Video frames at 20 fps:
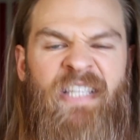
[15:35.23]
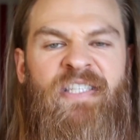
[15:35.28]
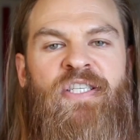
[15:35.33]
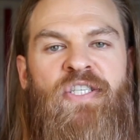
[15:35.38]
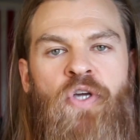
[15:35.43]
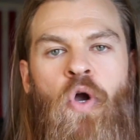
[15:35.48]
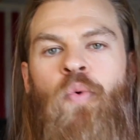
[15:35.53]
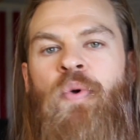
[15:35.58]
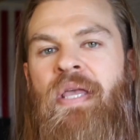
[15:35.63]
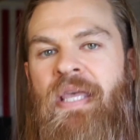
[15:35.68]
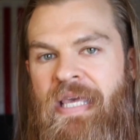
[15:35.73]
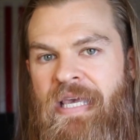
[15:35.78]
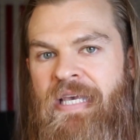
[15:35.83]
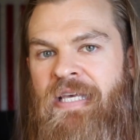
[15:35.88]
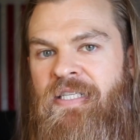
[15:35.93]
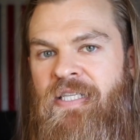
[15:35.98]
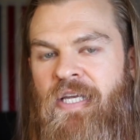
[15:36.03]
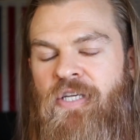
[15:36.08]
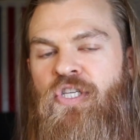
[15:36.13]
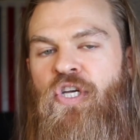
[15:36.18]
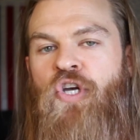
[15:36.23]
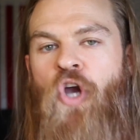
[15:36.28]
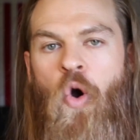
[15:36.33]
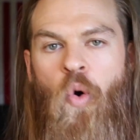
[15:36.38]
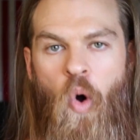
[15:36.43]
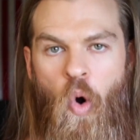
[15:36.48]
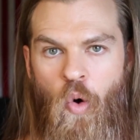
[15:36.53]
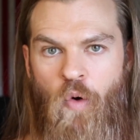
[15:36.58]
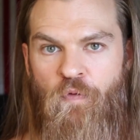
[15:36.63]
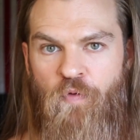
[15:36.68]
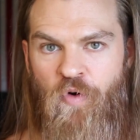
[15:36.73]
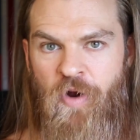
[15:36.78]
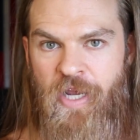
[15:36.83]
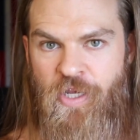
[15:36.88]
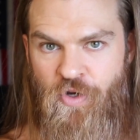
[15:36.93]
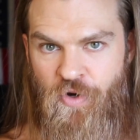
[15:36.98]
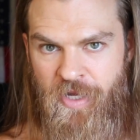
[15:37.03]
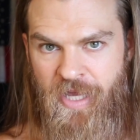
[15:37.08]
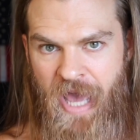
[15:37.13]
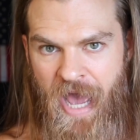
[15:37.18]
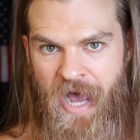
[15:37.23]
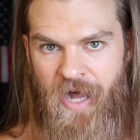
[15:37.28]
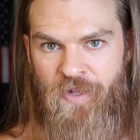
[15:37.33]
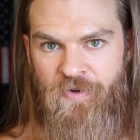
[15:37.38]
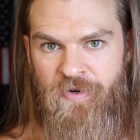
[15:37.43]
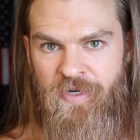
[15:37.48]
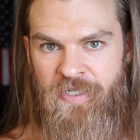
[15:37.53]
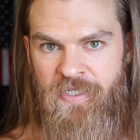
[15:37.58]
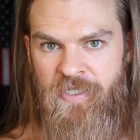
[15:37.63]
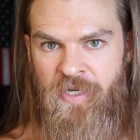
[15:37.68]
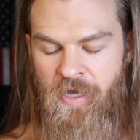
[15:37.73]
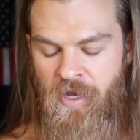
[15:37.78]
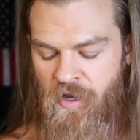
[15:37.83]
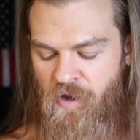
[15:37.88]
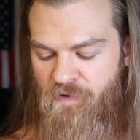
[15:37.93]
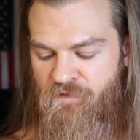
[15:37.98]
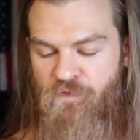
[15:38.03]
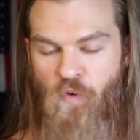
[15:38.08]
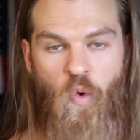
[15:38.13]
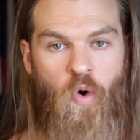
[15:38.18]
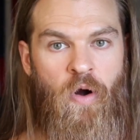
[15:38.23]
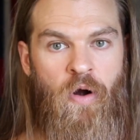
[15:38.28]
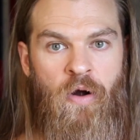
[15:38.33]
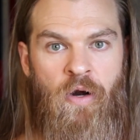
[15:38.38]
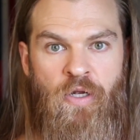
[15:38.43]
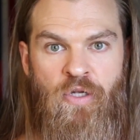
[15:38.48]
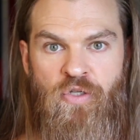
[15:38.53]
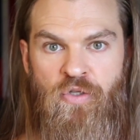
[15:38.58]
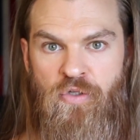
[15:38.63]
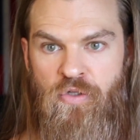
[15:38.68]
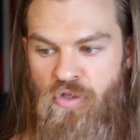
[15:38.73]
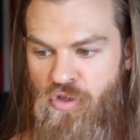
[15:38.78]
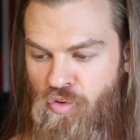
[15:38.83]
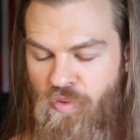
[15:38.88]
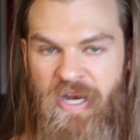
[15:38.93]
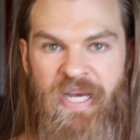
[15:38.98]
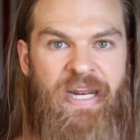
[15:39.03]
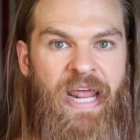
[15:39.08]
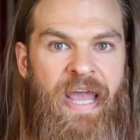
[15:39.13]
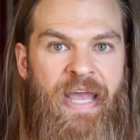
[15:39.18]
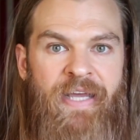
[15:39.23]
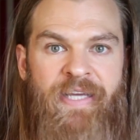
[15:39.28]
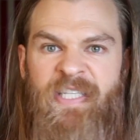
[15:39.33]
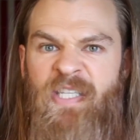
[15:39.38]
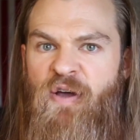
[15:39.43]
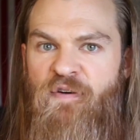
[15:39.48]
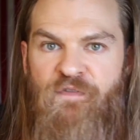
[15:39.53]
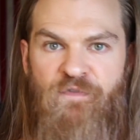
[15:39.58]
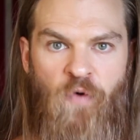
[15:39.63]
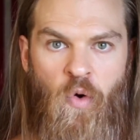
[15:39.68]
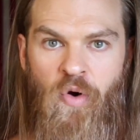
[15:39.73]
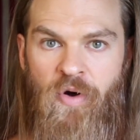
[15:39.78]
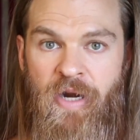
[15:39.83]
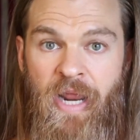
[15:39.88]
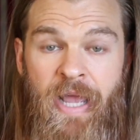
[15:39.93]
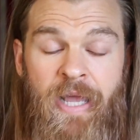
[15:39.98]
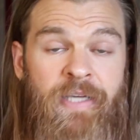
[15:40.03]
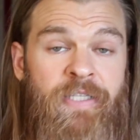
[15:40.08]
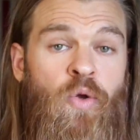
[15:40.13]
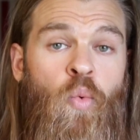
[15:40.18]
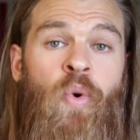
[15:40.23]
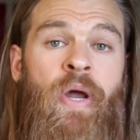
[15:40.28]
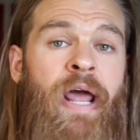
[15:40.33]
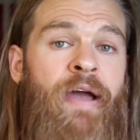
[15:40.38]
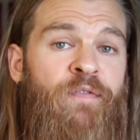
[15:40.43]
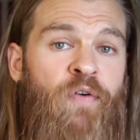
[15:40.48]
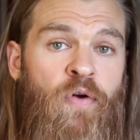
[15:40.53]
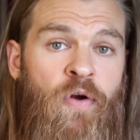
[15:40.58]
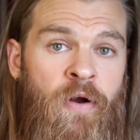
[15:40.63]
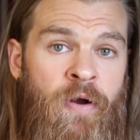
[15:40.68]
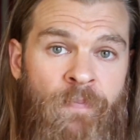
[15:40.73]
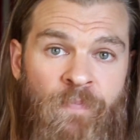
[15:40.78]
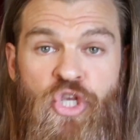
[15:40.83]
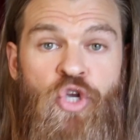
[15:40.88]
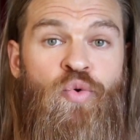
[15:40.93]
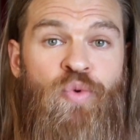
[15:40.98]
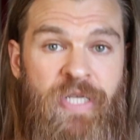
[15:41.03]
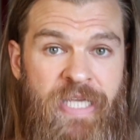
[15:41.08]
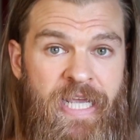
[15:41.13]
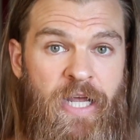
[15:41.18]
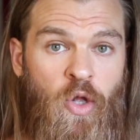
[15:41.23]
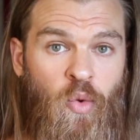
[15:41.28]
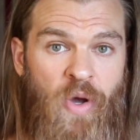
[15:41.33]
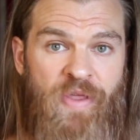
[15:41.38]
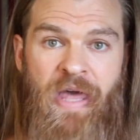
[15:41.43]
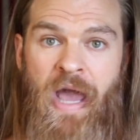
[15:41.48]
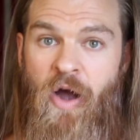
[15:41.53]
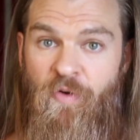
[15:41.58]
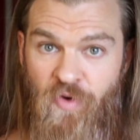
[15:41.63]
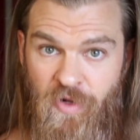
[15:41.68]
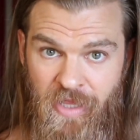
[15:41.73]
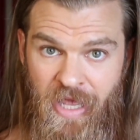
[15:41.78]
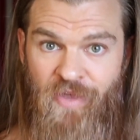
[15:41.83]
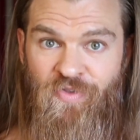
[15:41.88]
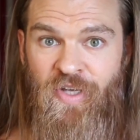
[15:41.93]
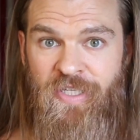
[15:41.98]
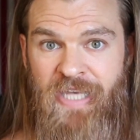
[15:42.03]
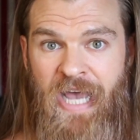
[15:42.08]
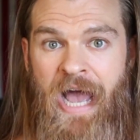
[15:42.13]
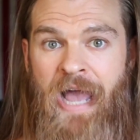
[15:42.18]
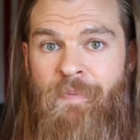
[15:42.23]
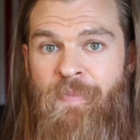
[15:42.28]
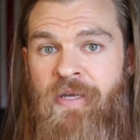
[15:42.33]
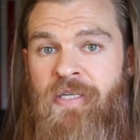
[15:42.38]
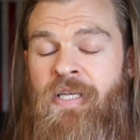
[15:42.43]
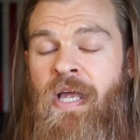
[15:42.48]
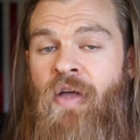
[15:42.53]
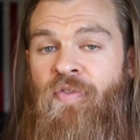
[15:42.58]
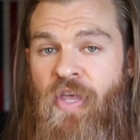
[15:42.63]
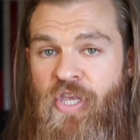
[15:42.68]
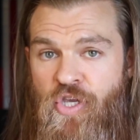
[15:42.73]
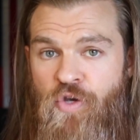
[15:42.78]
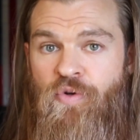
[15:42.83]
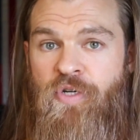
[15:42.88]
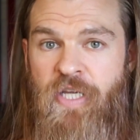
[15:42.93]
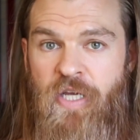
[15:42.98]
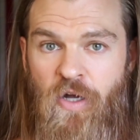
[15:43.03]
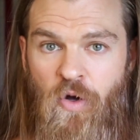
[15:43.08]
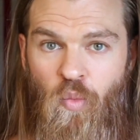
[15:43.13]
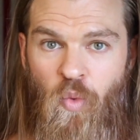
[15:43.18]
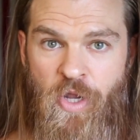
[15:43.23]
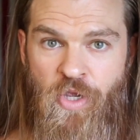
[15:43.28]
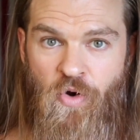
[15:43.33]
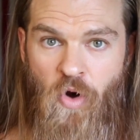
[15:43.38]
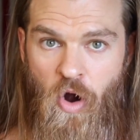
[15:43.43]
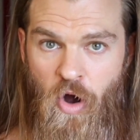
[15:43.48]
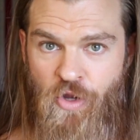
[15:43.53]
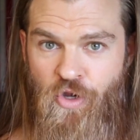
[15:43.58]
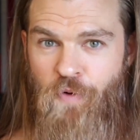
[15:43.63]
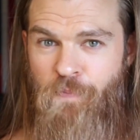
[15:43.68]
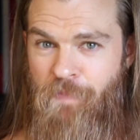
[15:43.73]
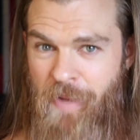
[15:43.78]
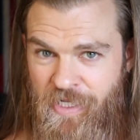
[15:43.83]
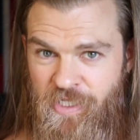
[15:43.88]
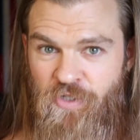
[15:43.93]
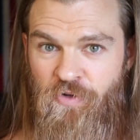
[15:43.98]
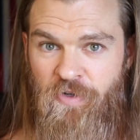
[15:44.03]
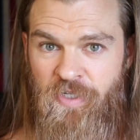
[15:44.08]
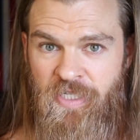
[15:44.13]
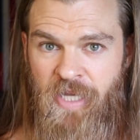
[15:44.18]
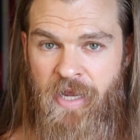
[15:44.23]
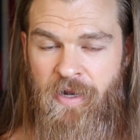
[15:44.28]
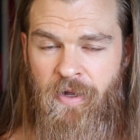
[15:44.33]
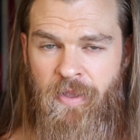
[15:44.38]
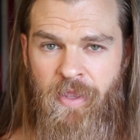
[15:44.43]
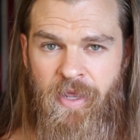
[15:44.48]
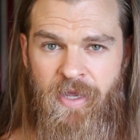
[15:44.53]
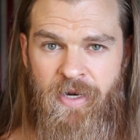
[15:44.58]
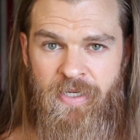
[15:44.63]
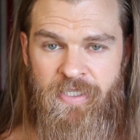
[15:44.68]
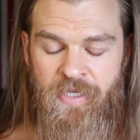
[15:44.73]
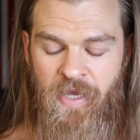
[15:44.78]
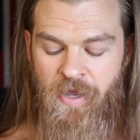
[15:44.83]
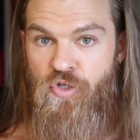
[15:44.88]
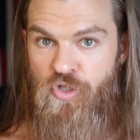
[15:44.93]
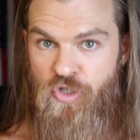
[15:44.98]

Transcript: It's so easy to go over in your calories for three days, four days, whatever you deal with, however length of time is that you deal when you're on your menstrual cycle, ladies.